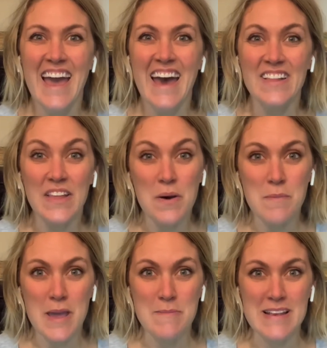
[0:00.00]
Hello, my
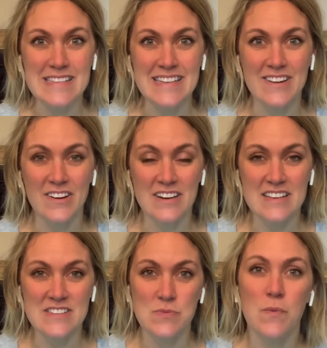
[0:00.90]
amazing
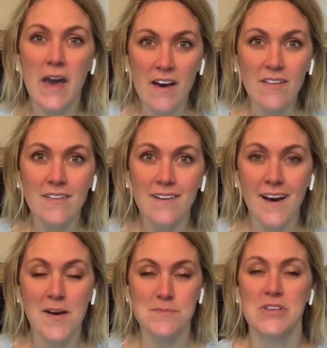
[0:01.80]
artists. Well,
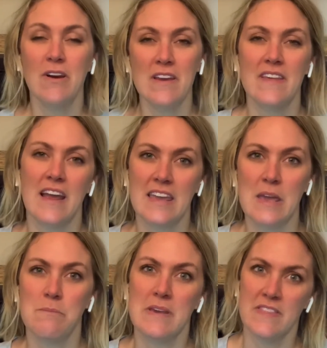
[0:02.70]
I'm sorry that I
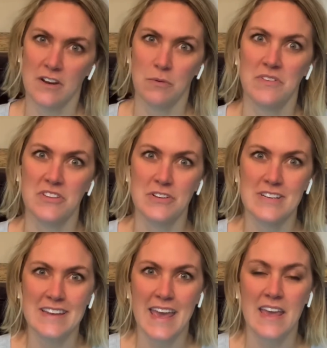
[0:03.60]
can't be there with you
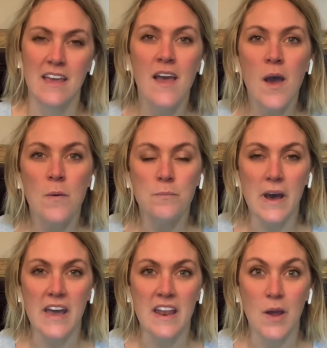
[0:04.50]
today,
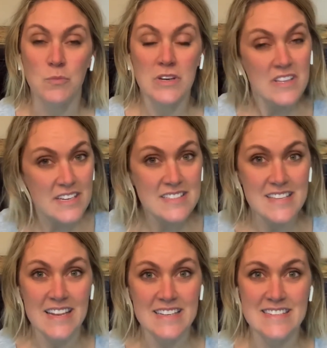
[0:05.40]
but I'm really
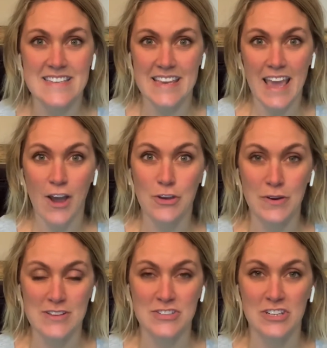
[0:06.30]
excited to see how you
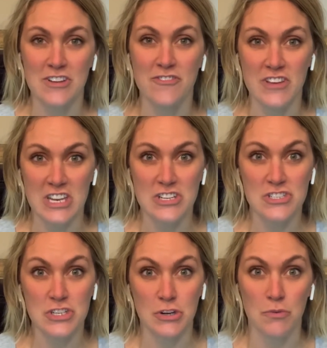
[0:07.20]
guys are going to finish
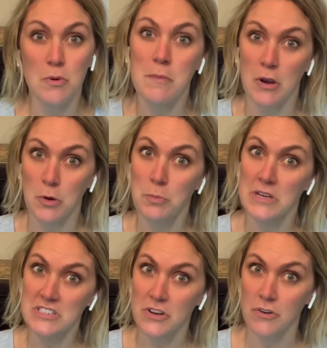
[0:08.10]
your Romero
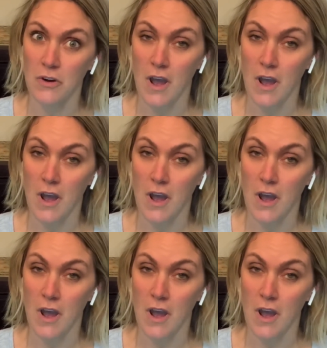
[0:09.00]
Britto